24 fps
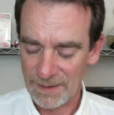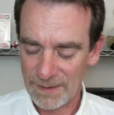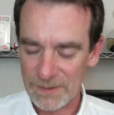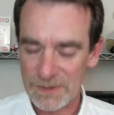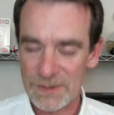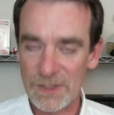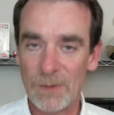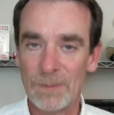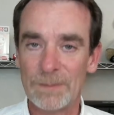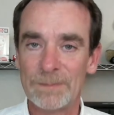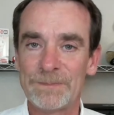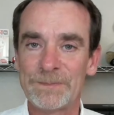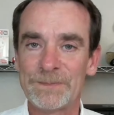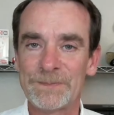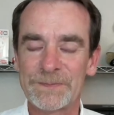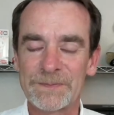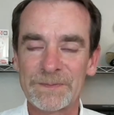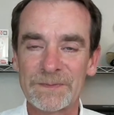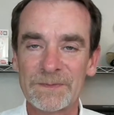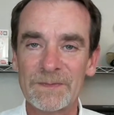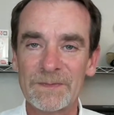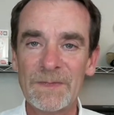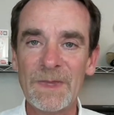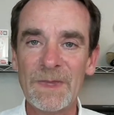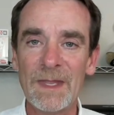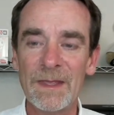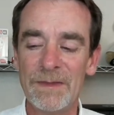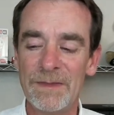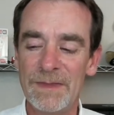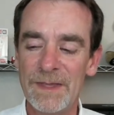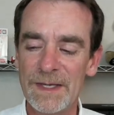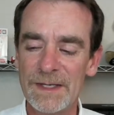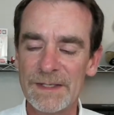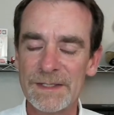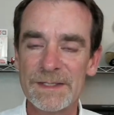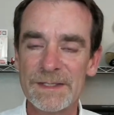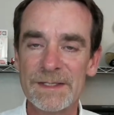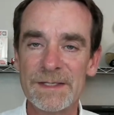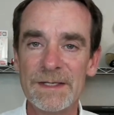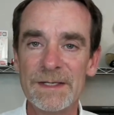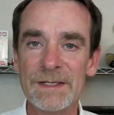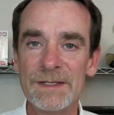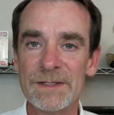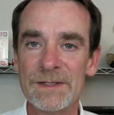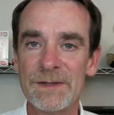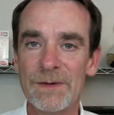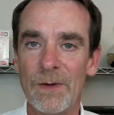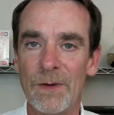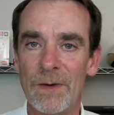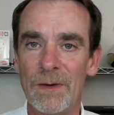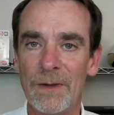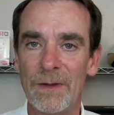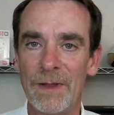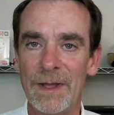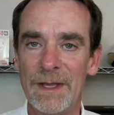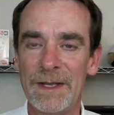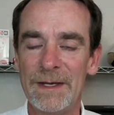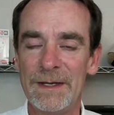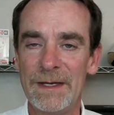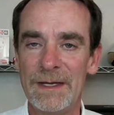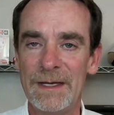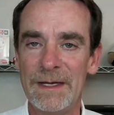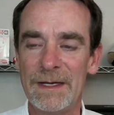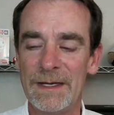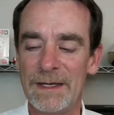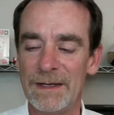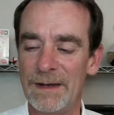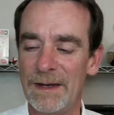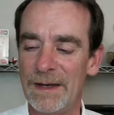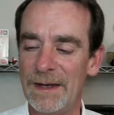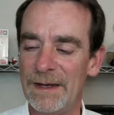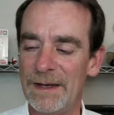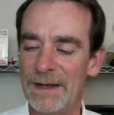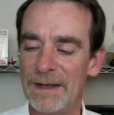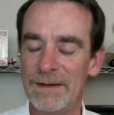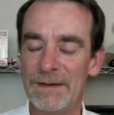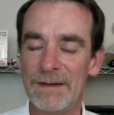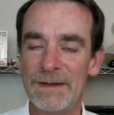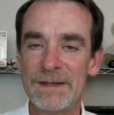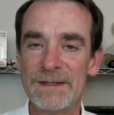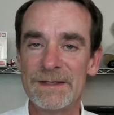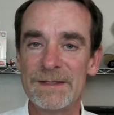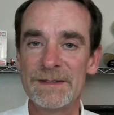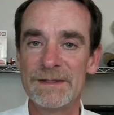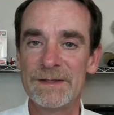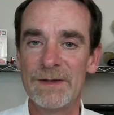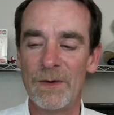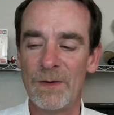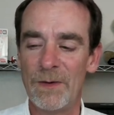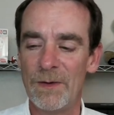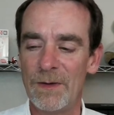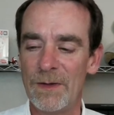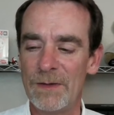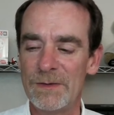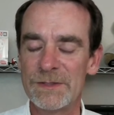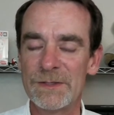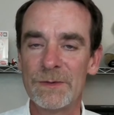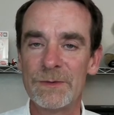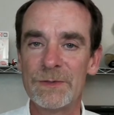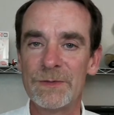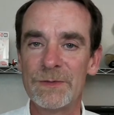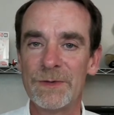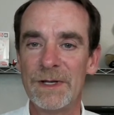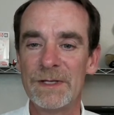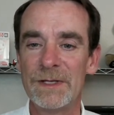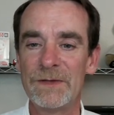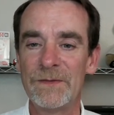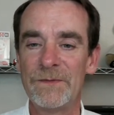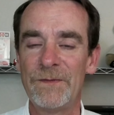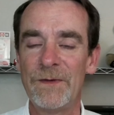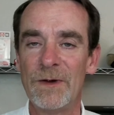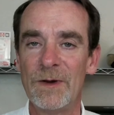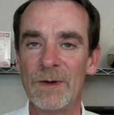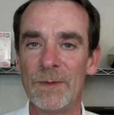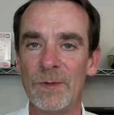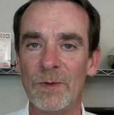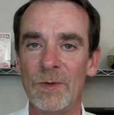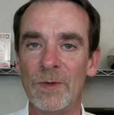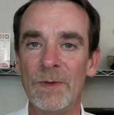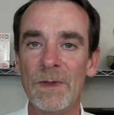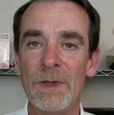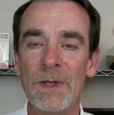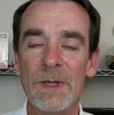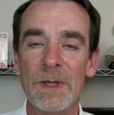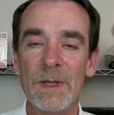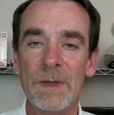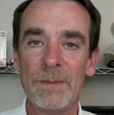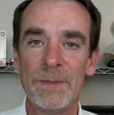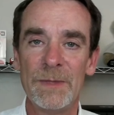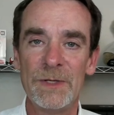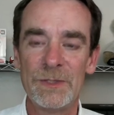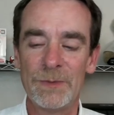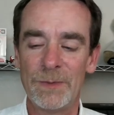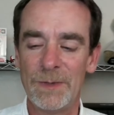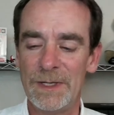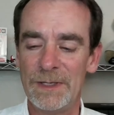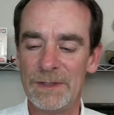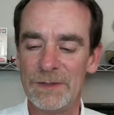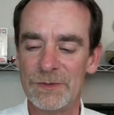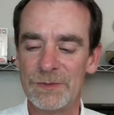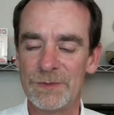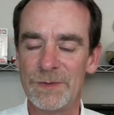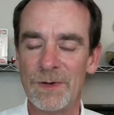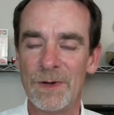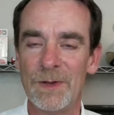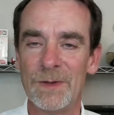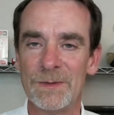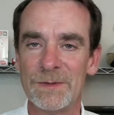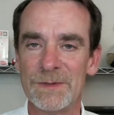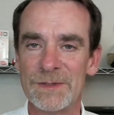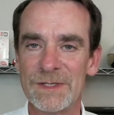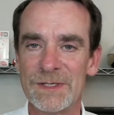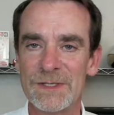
So this is all I need, and this is also transferable between drones.